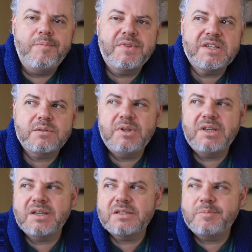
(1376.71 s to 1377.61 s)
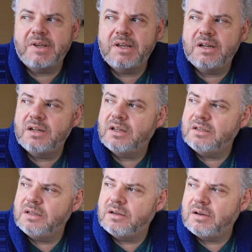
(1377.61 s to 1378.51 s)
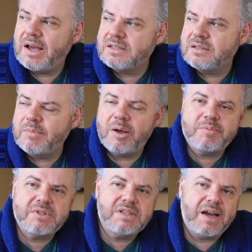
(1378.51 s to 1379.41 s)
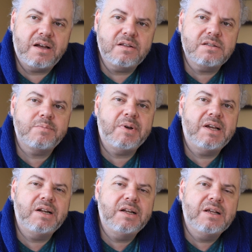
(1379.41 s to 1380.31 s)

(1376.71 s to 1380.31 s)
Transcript: this week has been, had some ups and downs, but